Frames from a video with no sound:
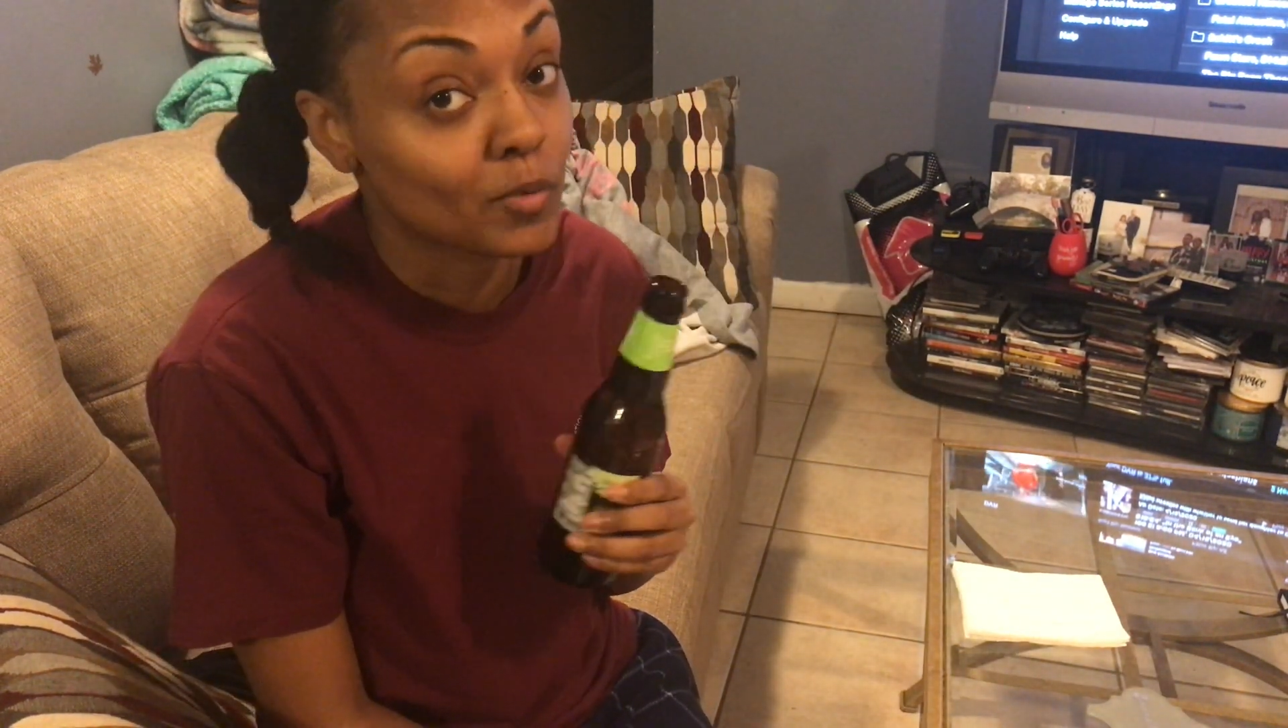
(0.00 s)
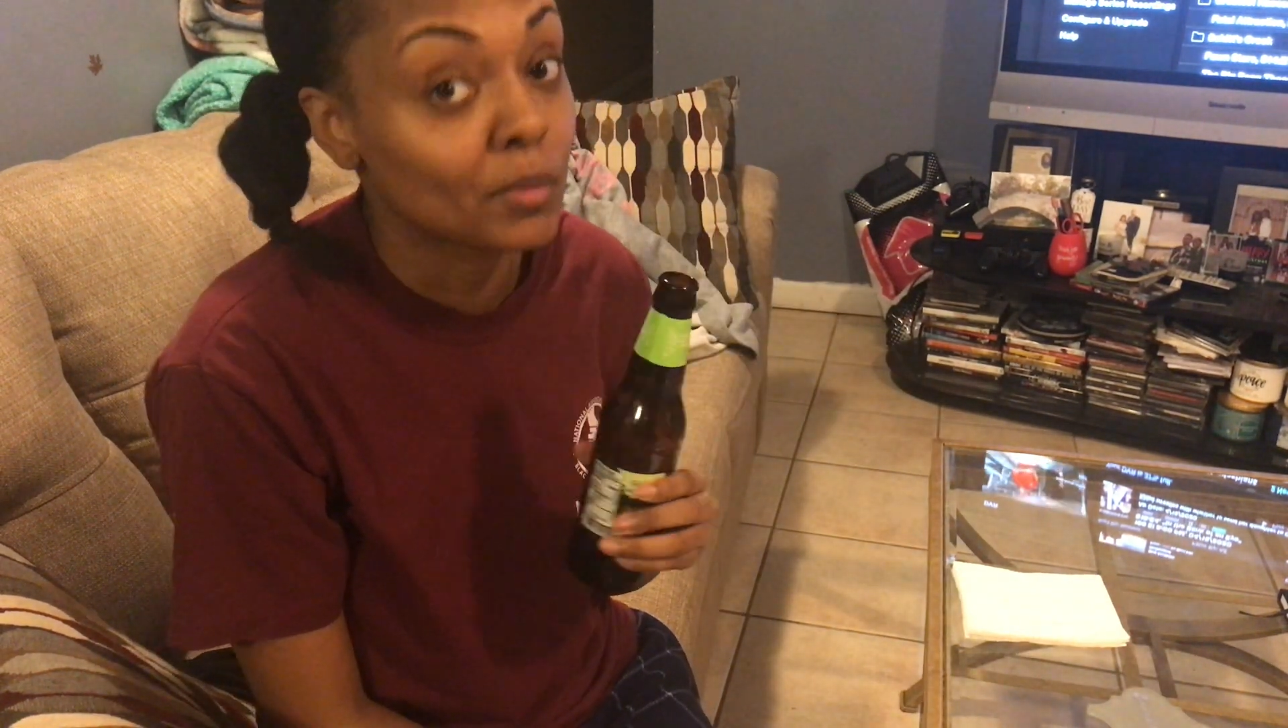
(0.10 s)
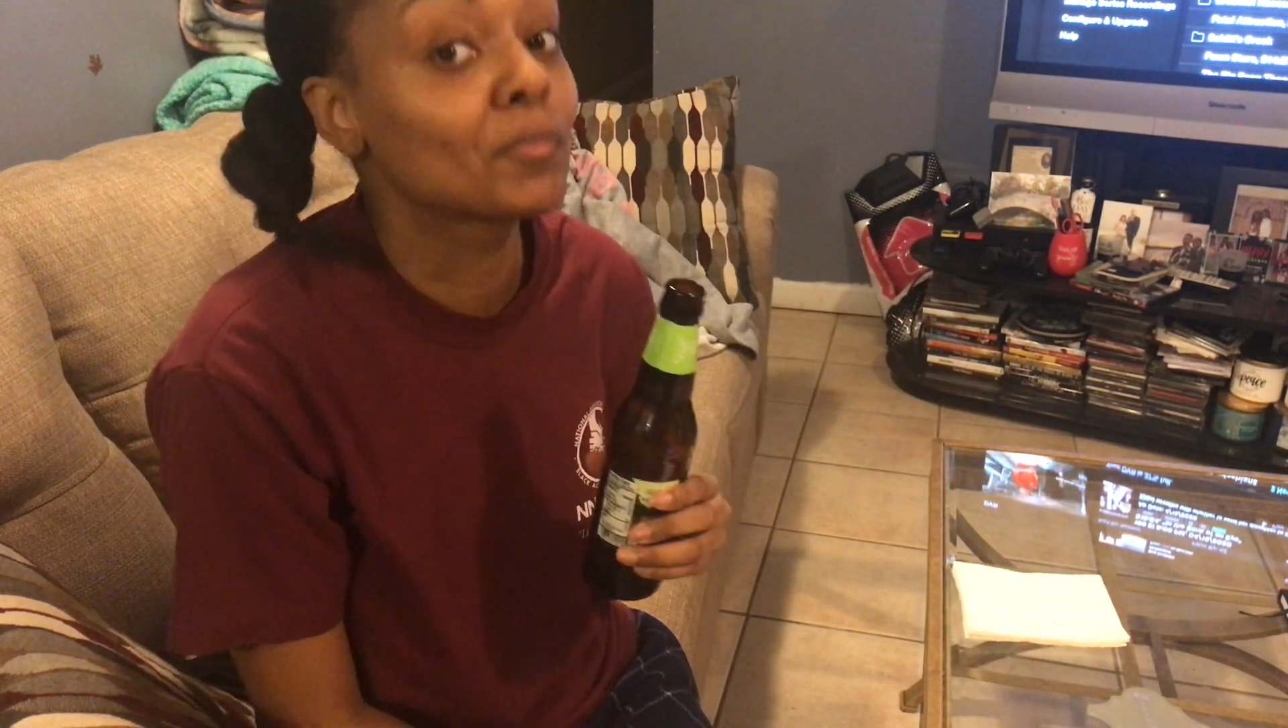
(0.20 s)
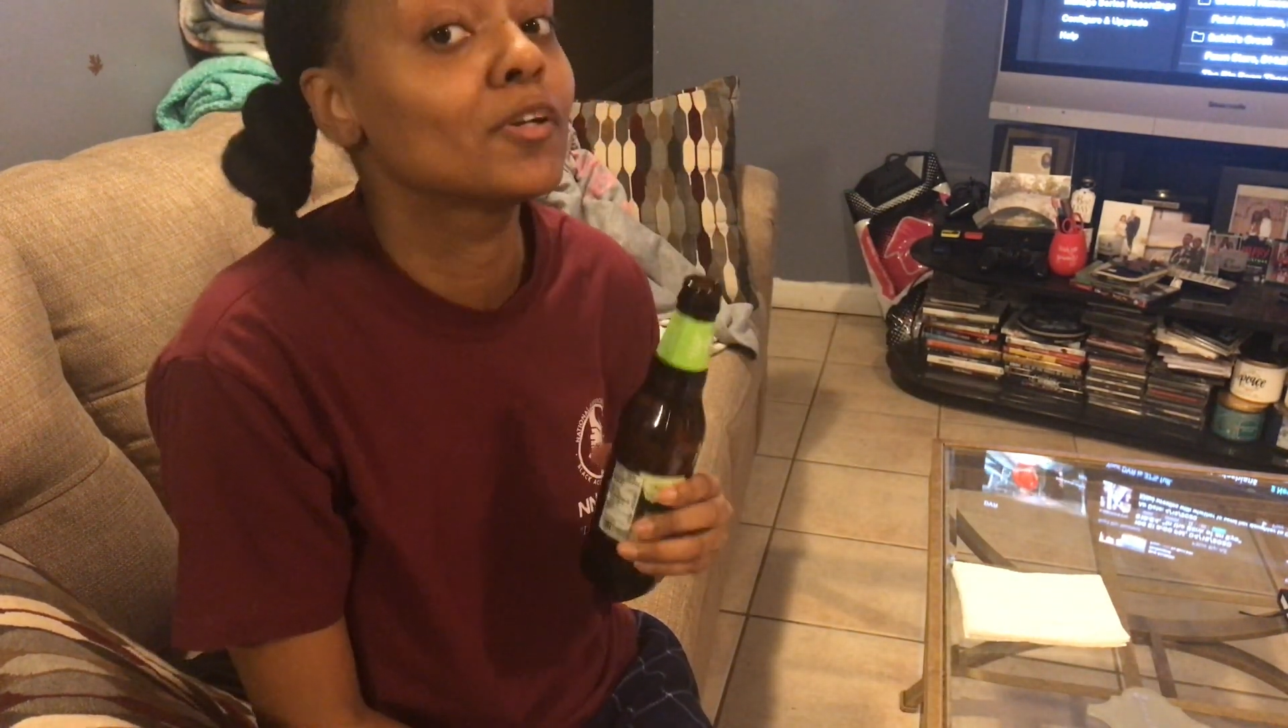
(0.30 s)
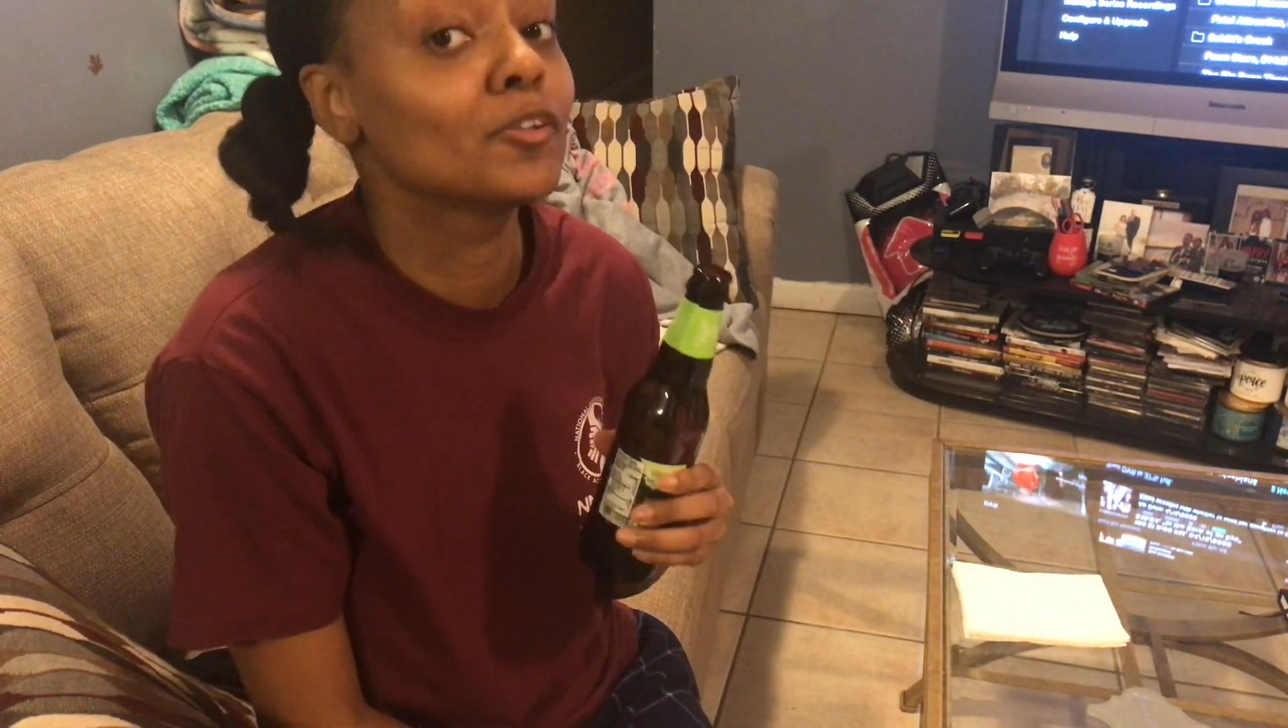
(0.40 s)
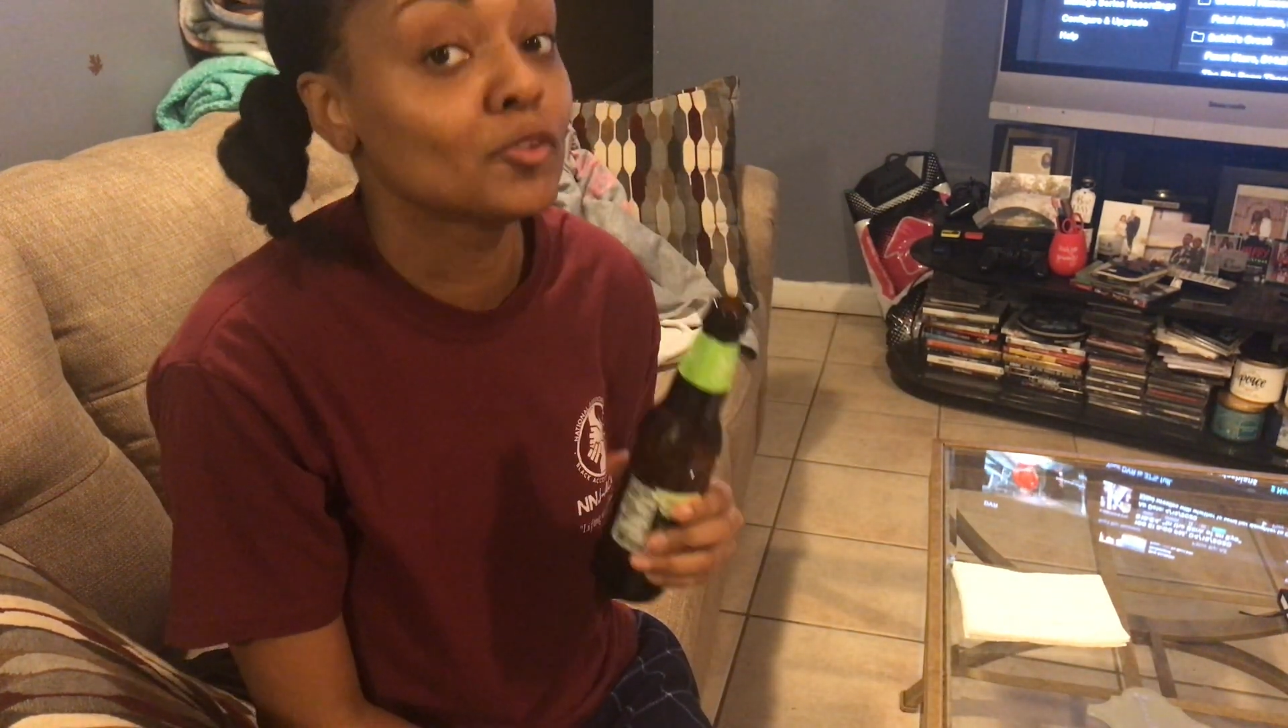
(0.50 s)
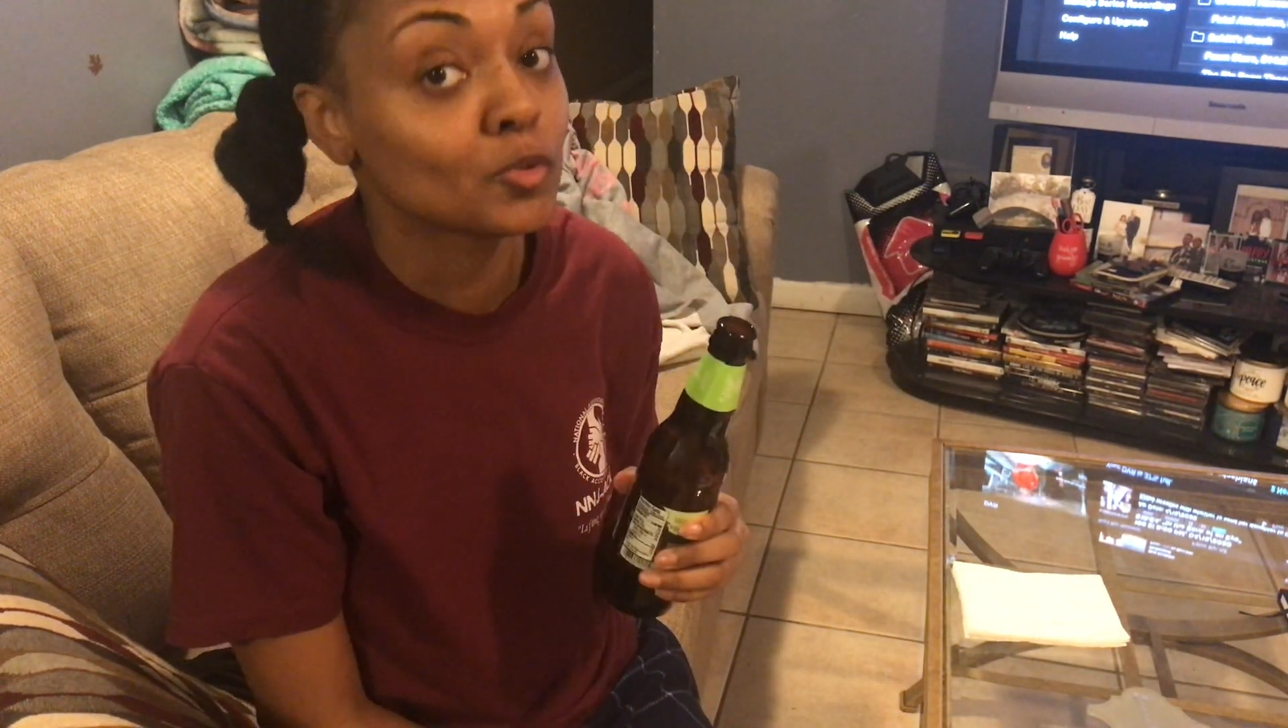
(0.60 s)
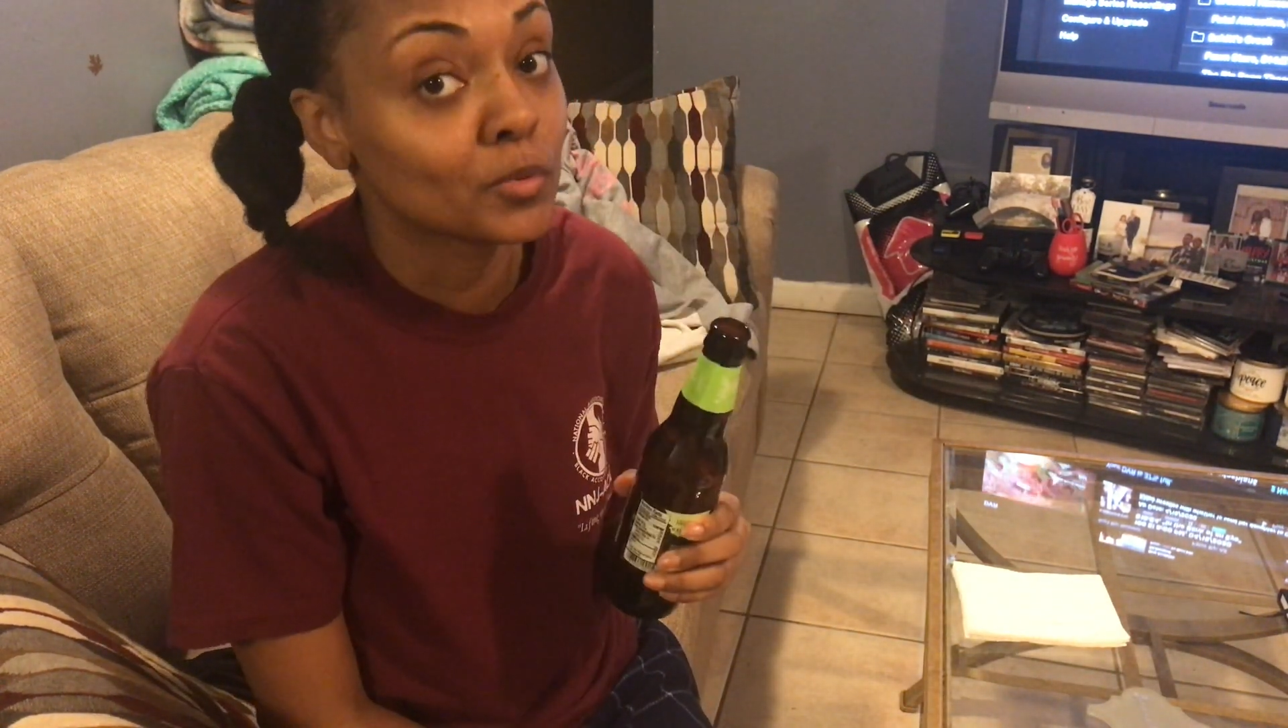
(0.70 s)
what I'm going to do